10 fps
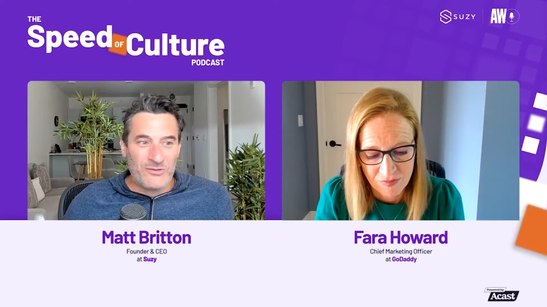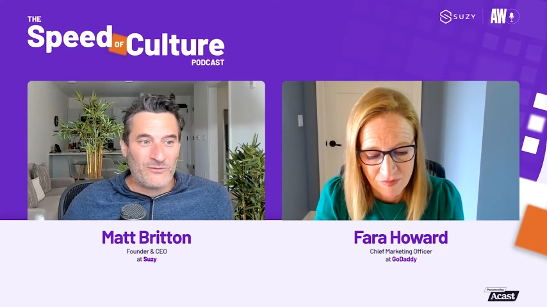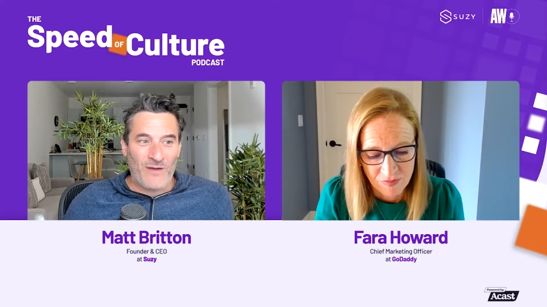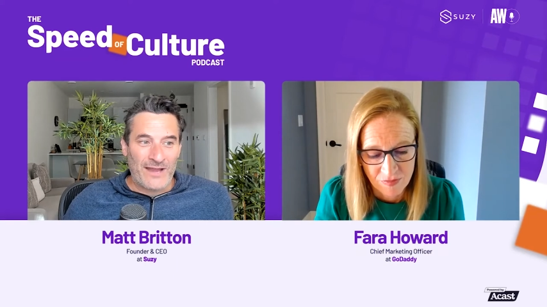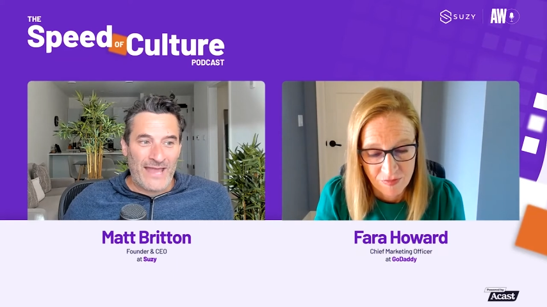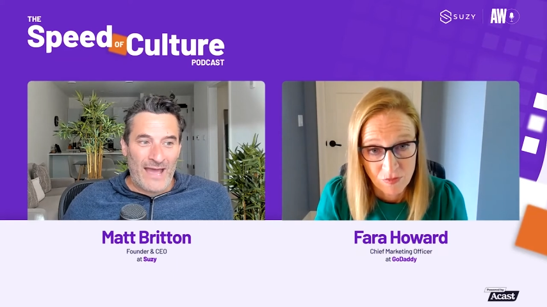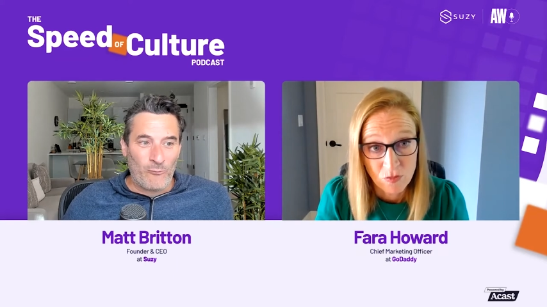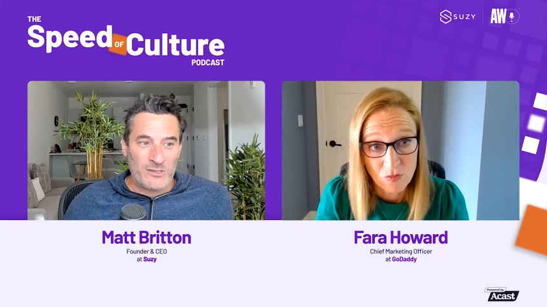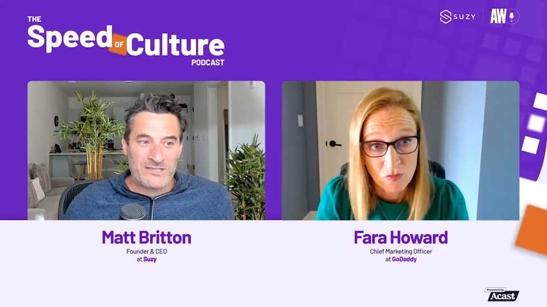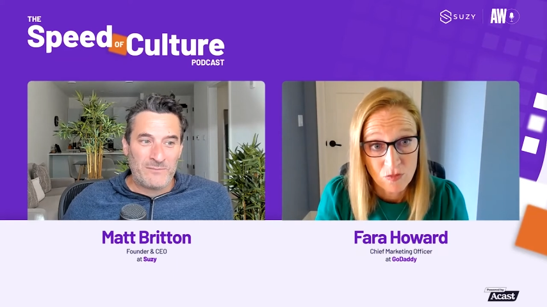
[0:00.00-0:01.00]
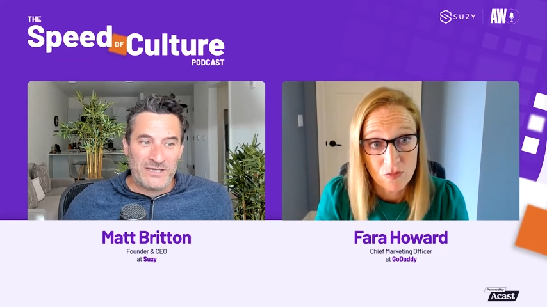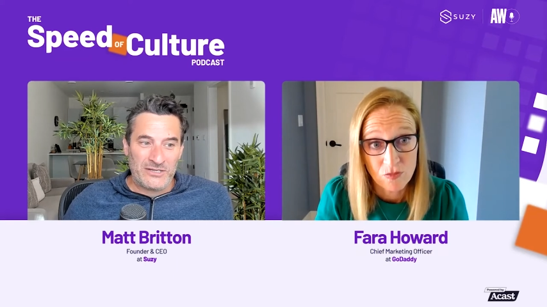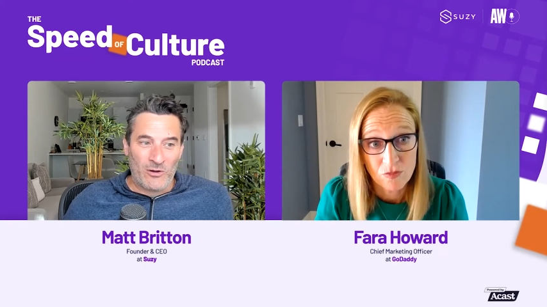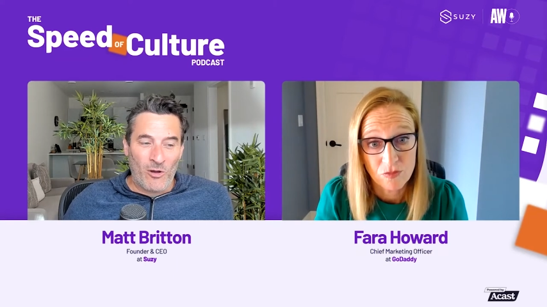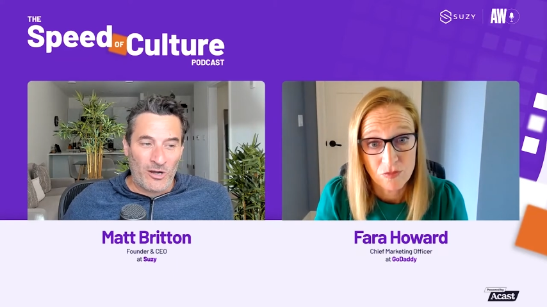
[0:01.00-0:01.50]
Speaker 1: define that, and what does it mean
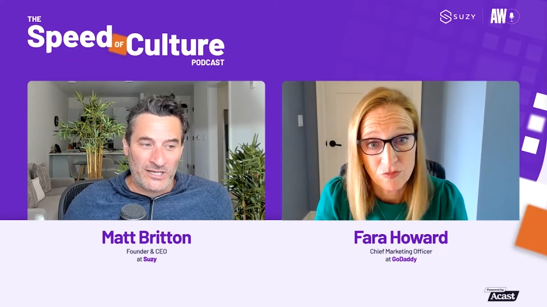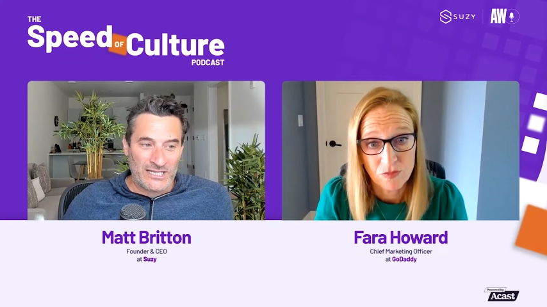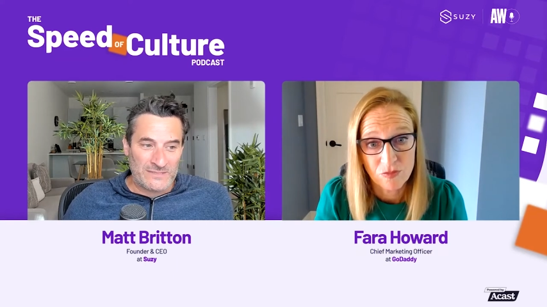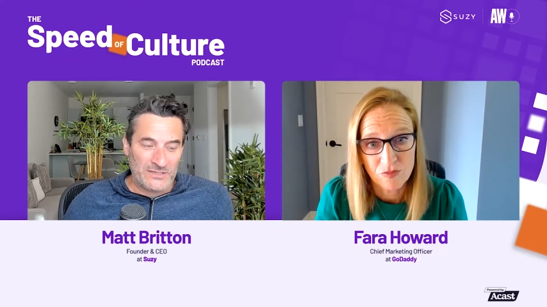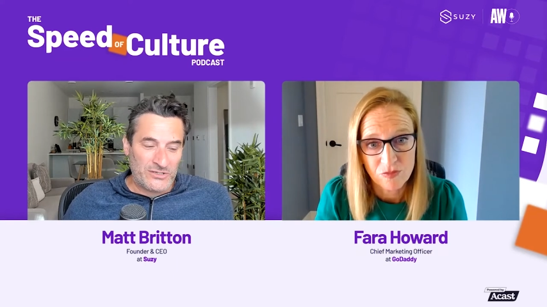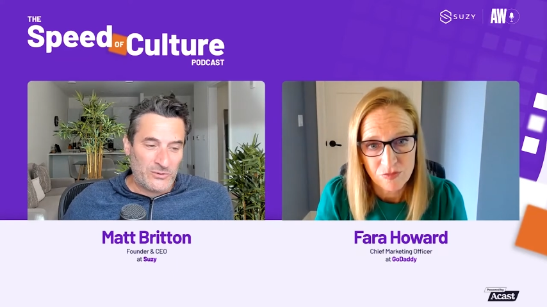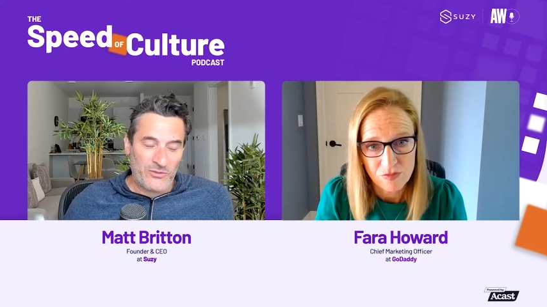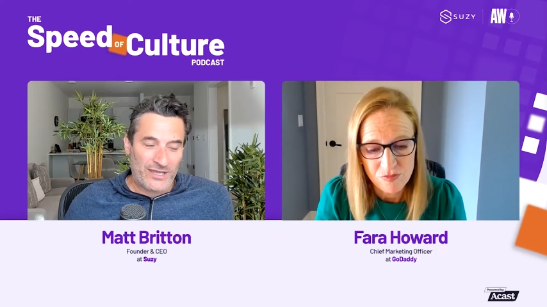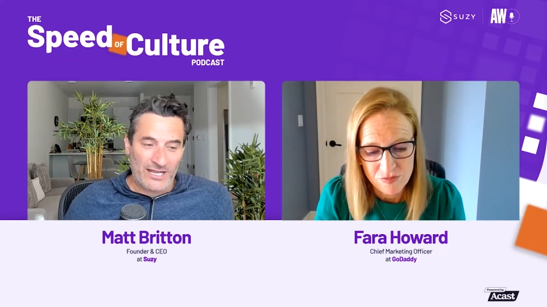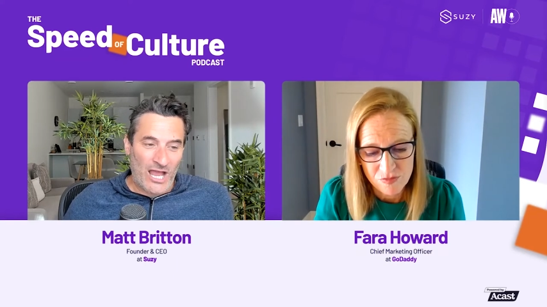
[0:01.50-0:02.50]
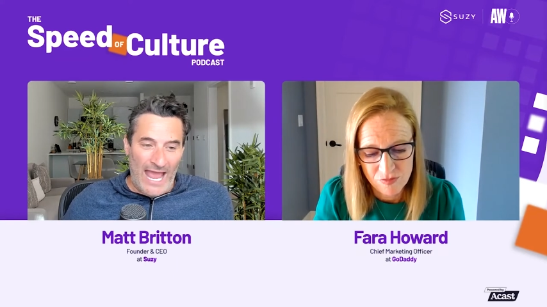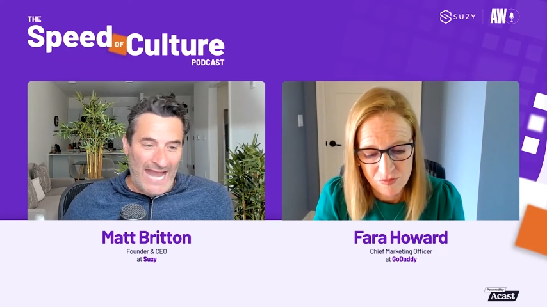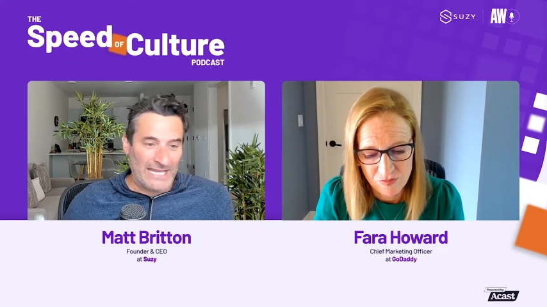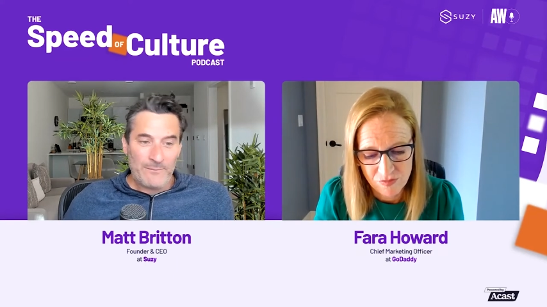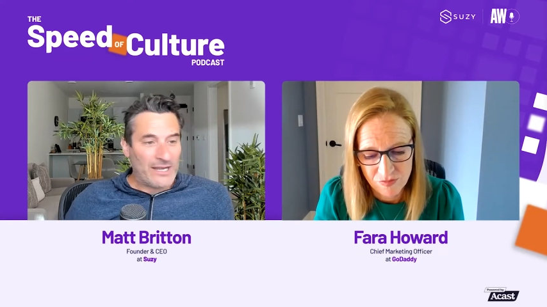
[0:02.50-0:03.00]
to your audience? I mean, do you think not
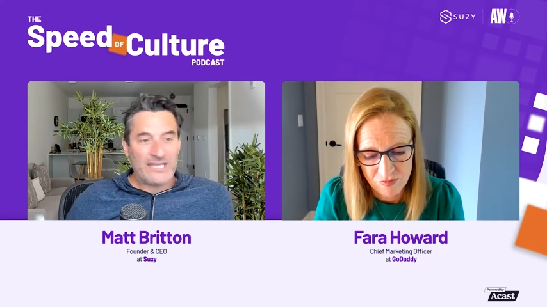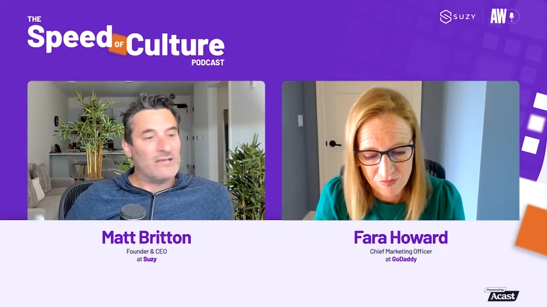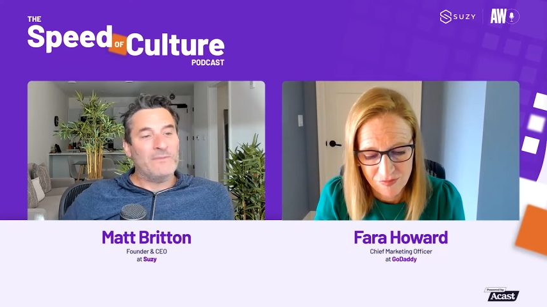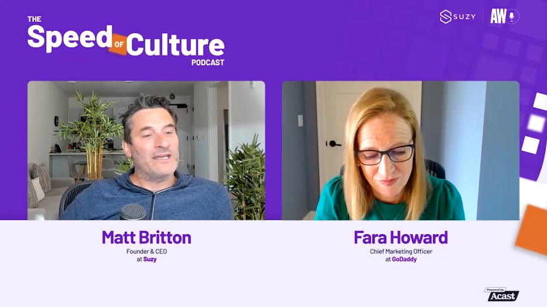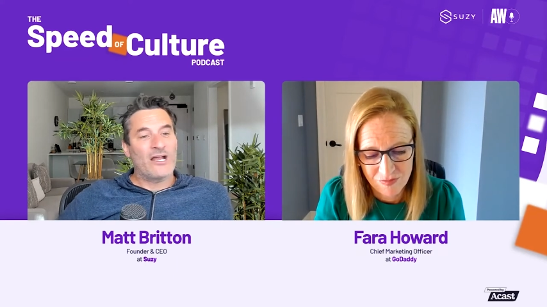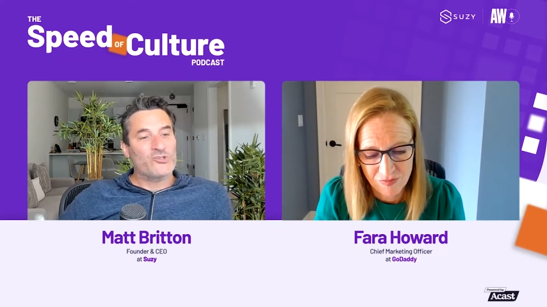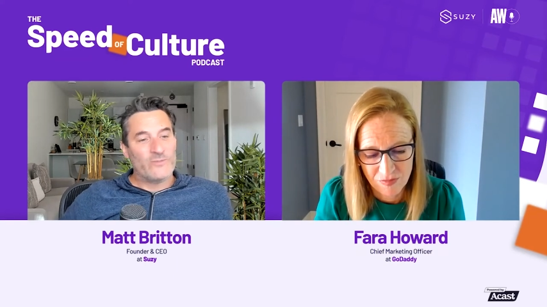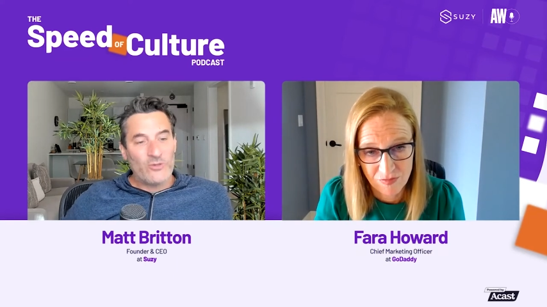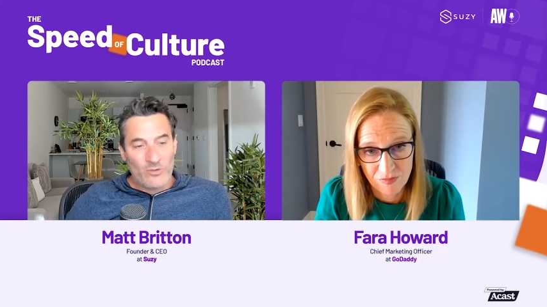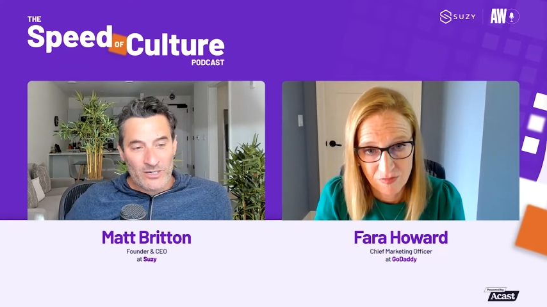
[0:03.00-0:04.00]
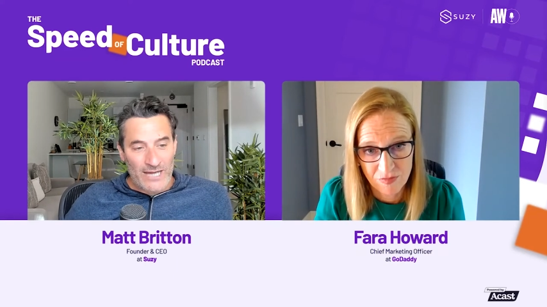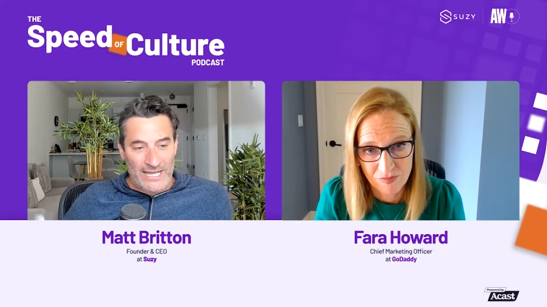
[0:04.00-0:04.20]
anybody can be an entrepreneur?